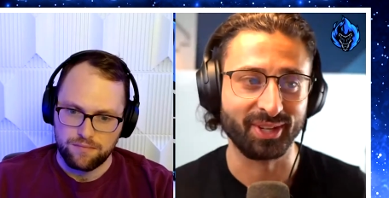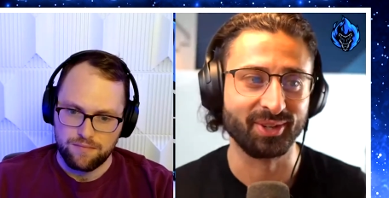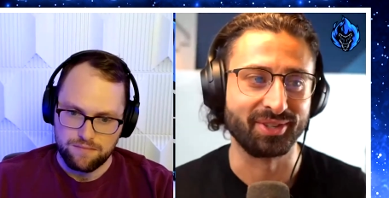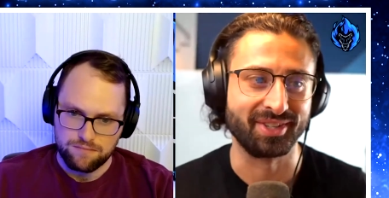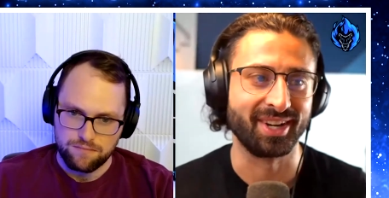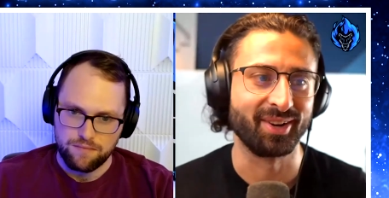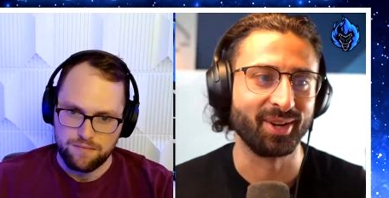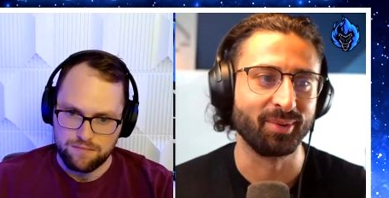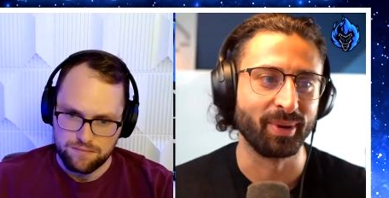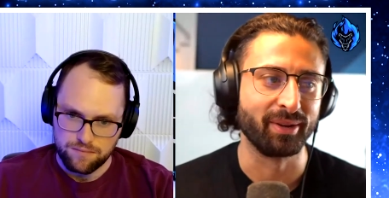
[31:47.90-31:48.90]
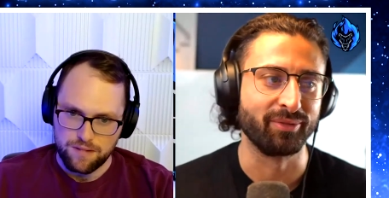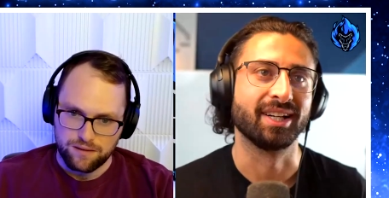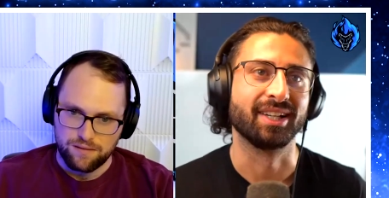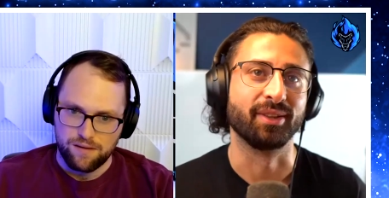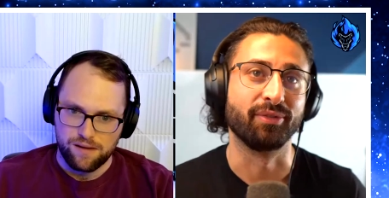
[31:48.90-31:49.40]
Speaker 1: your scenario might
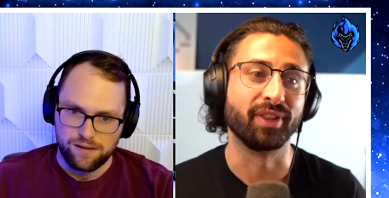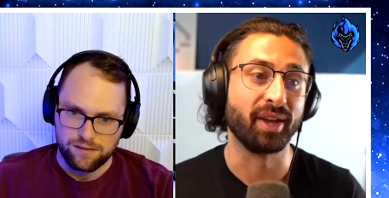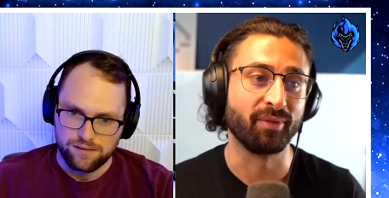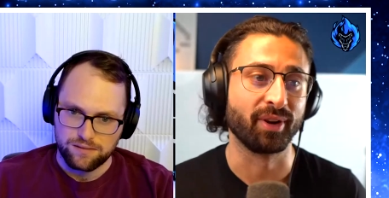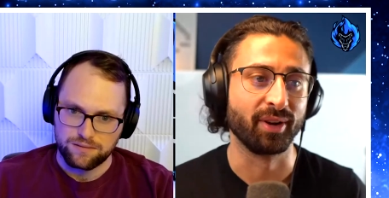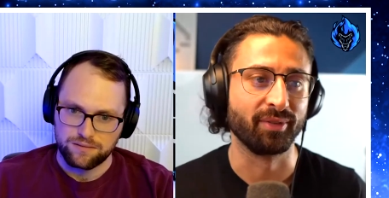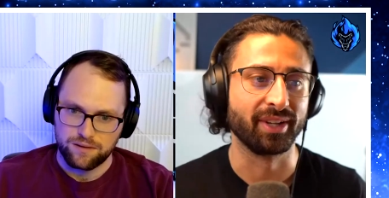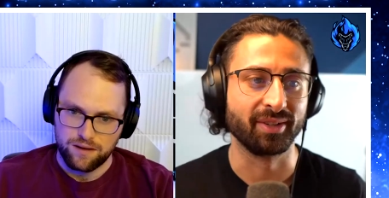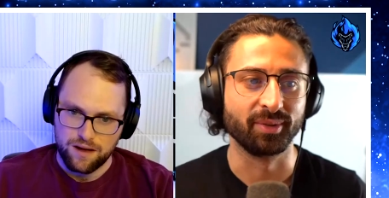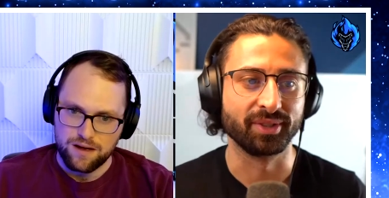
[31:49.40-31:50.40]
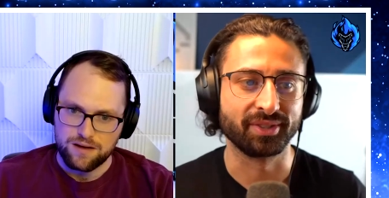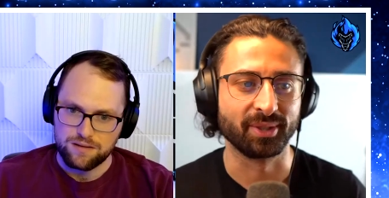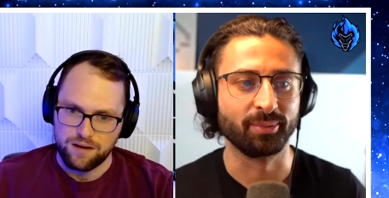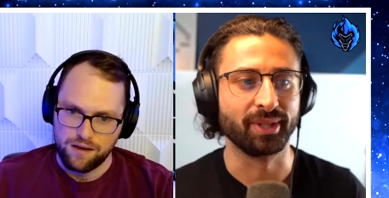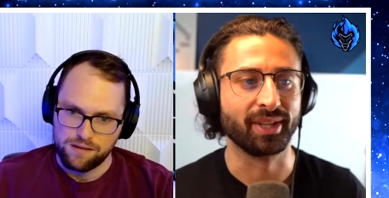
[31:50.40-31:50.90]
feel, the flavor of it will still
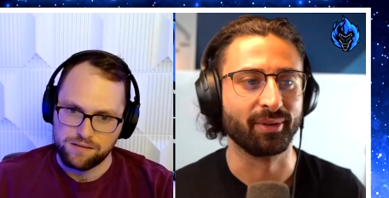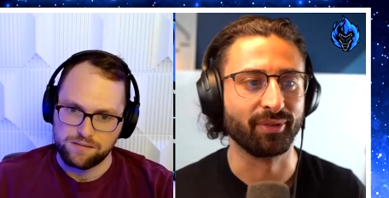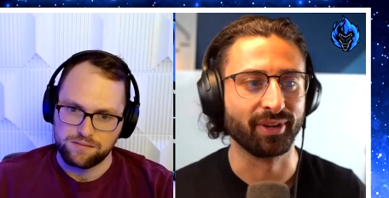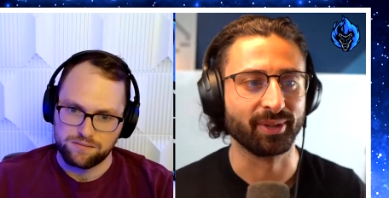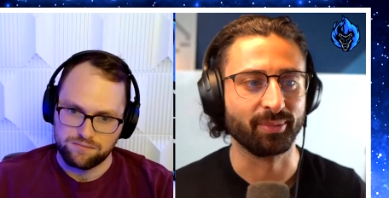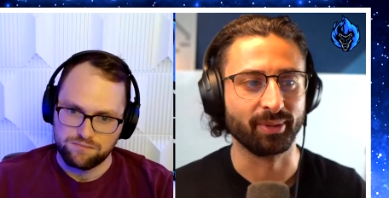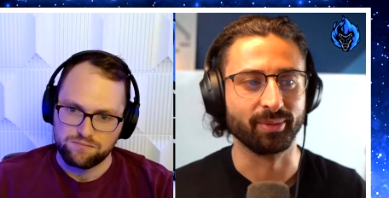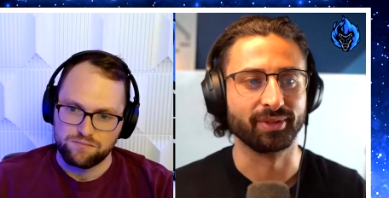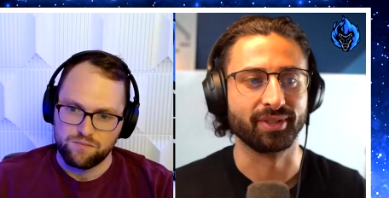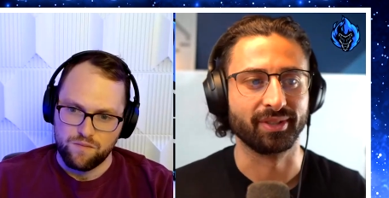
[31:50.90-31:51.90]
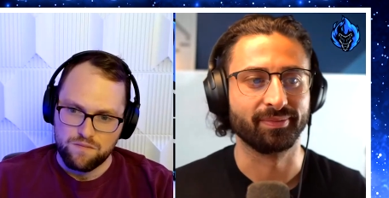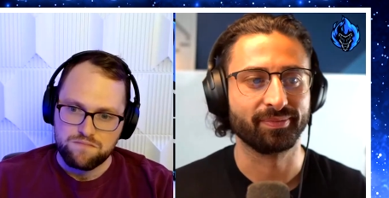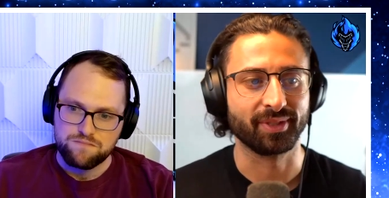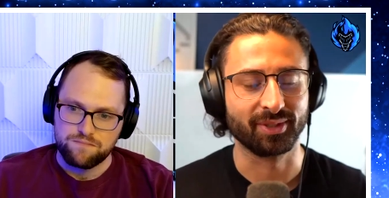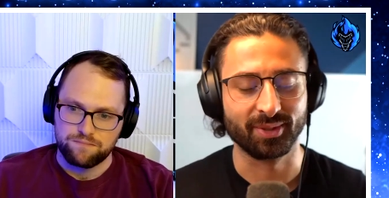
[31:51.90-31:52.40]
be there for other people. So
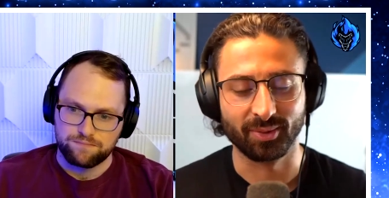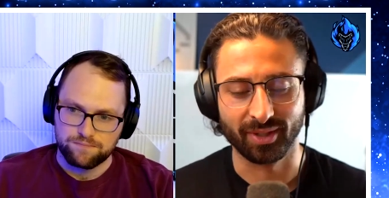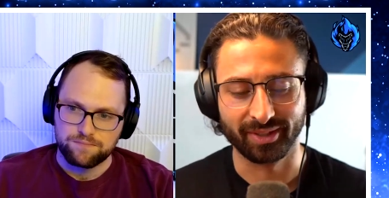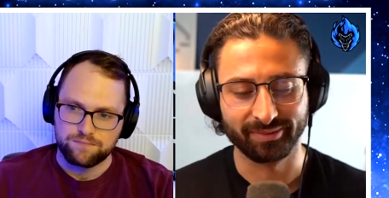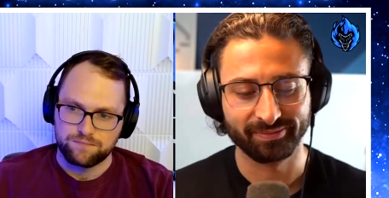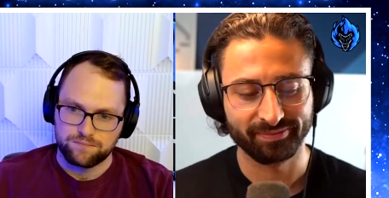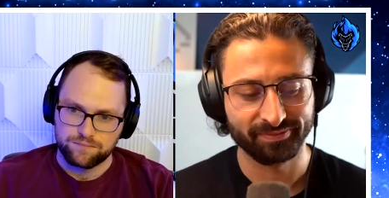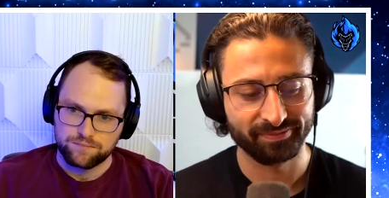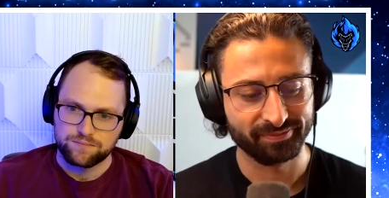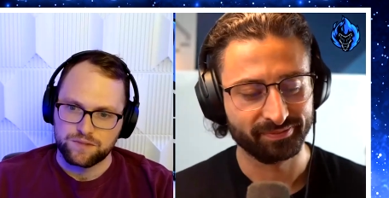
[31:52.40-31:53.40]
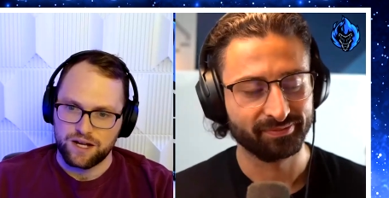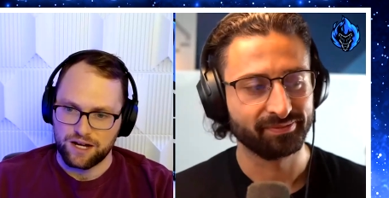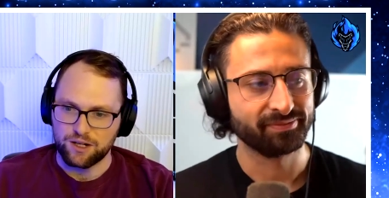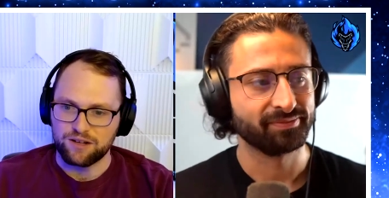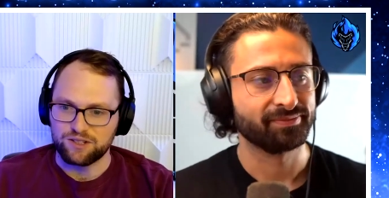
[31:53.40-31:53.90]
don't you worry.
Speaker 2: I
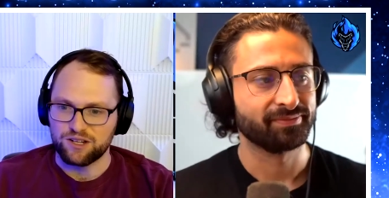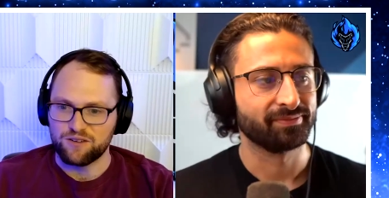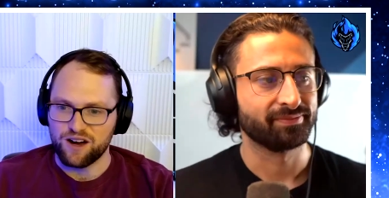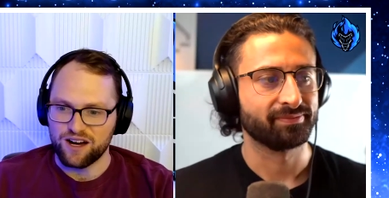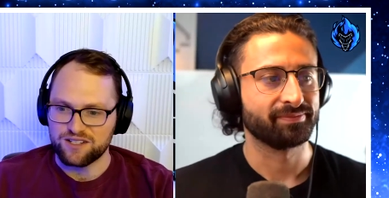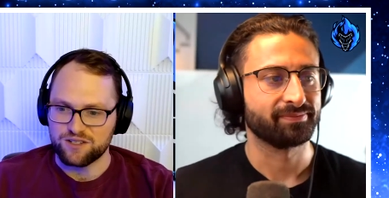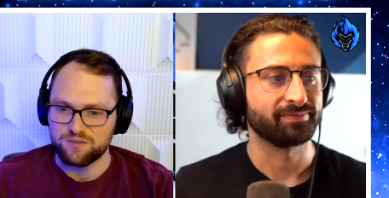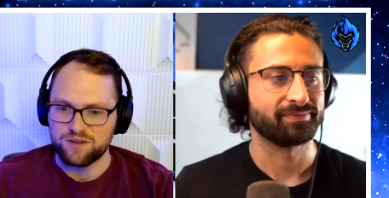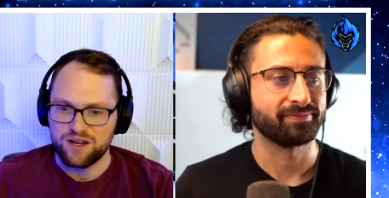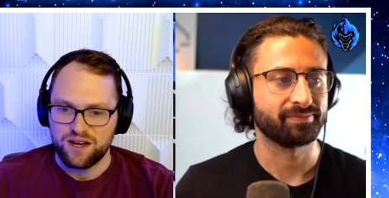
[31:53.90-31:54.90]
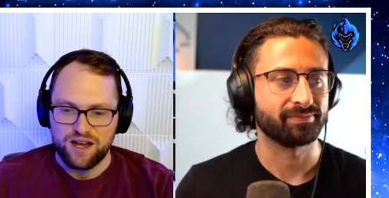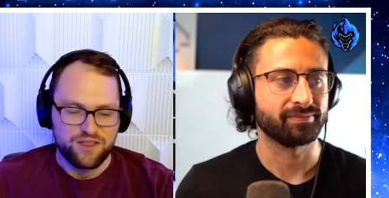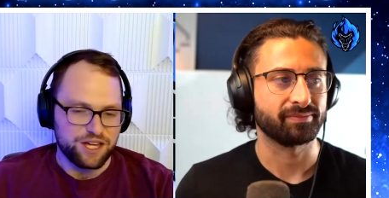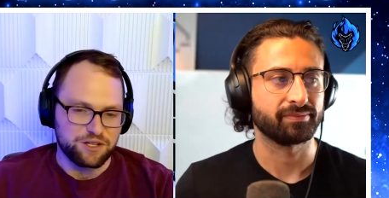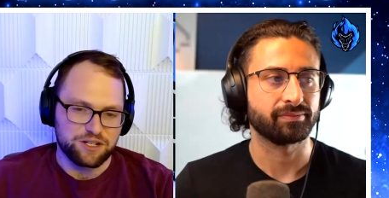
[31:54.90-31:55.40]
love it. Awesome.
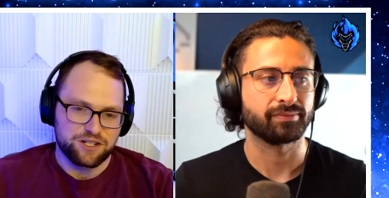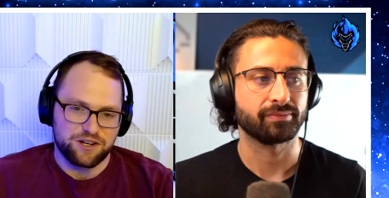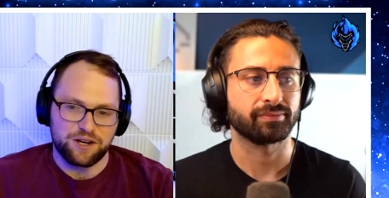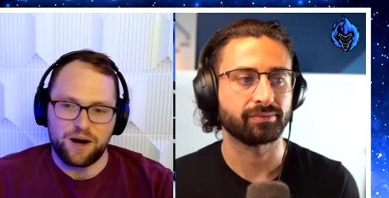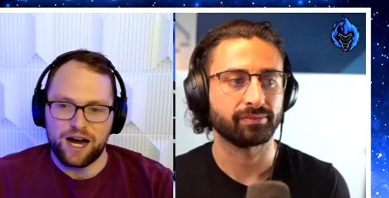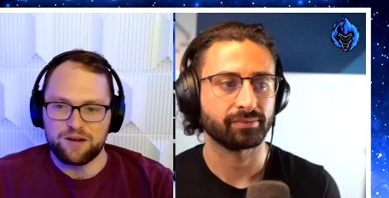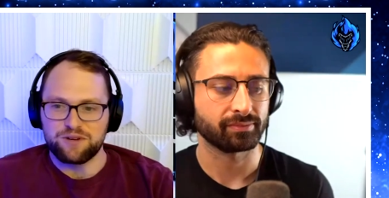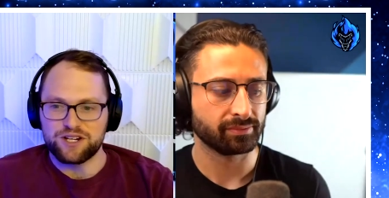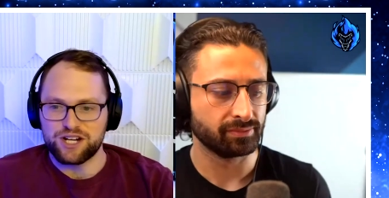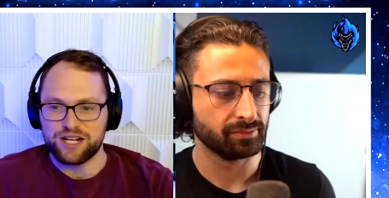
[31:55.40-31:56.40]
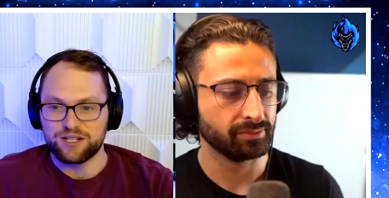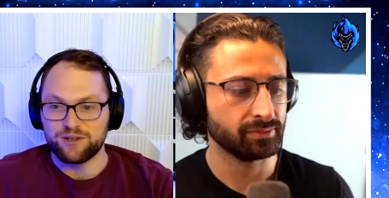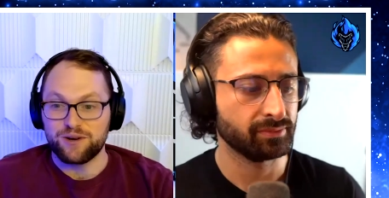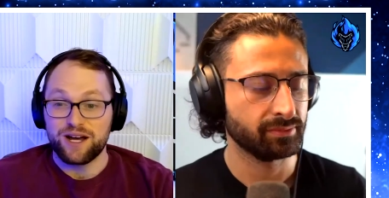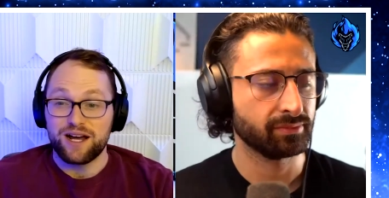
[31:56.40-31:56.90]
Thank you, Antonio. I appreciate
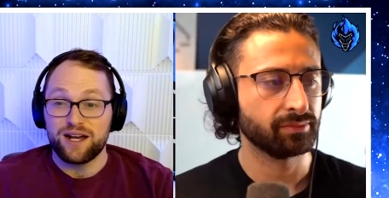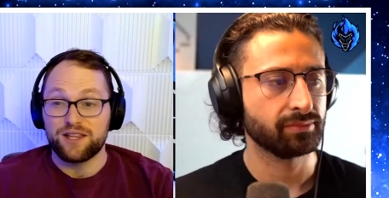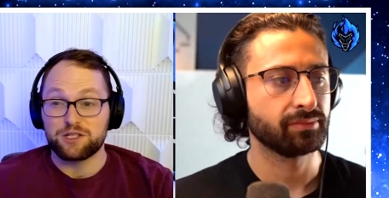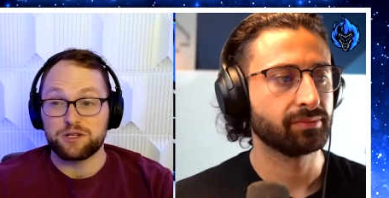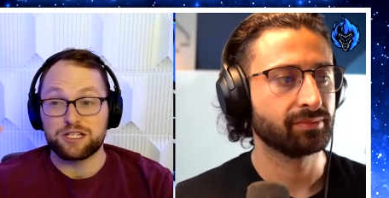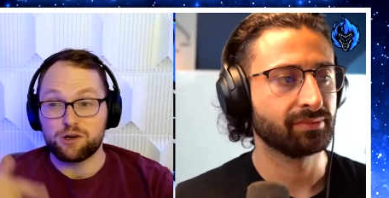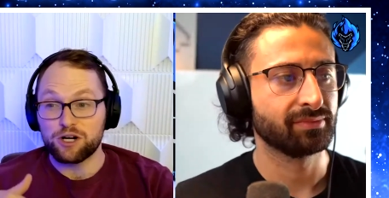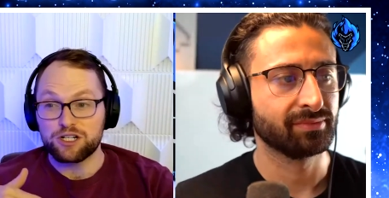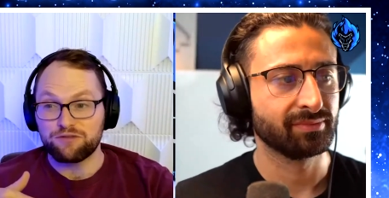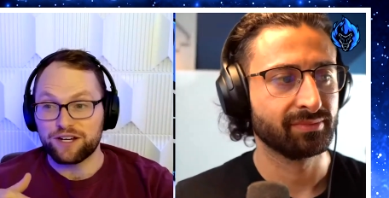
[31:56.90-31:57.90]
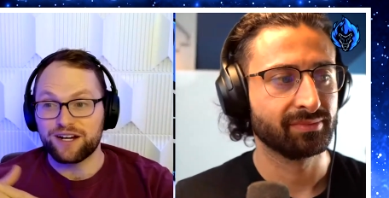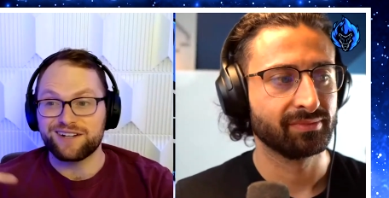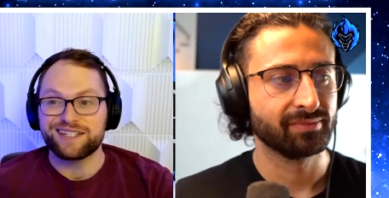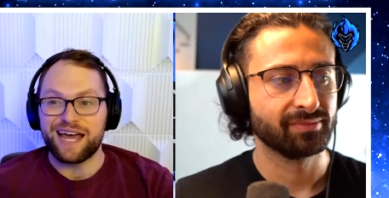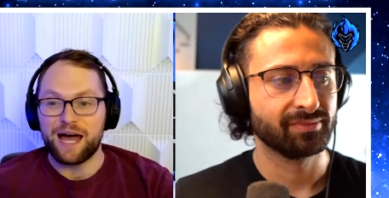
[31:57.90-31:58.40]
you. This was Scorch the
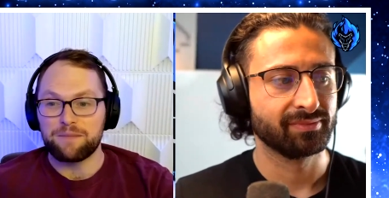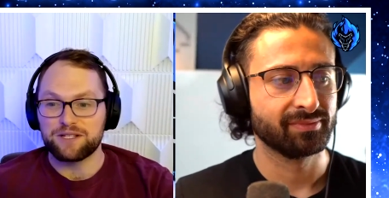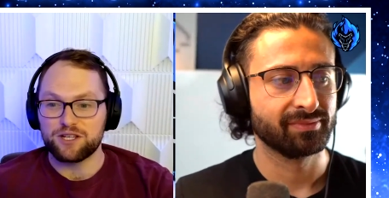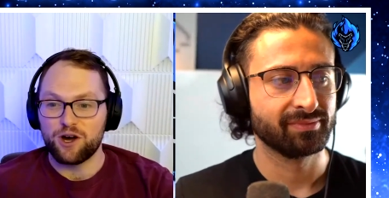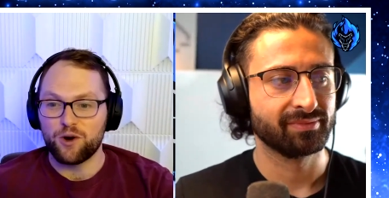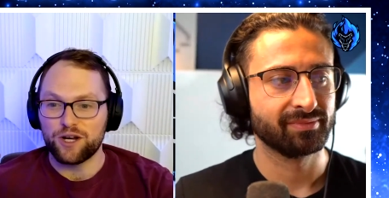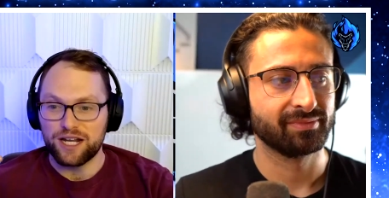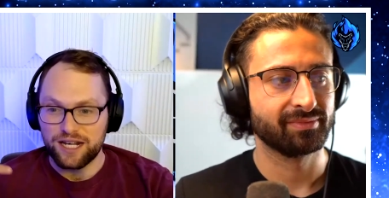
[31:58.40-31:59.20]
Fears, episode